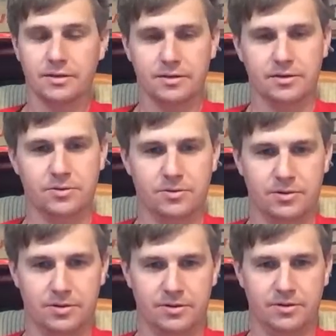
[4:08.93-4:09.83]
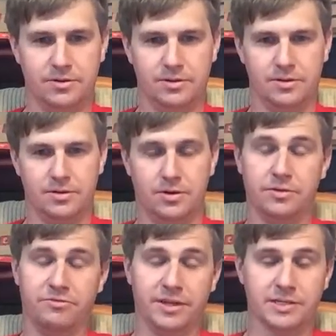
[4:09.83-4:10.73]
on
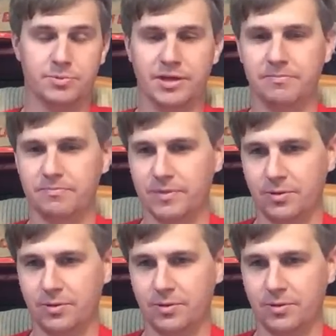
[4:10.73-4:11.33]
the flex plate.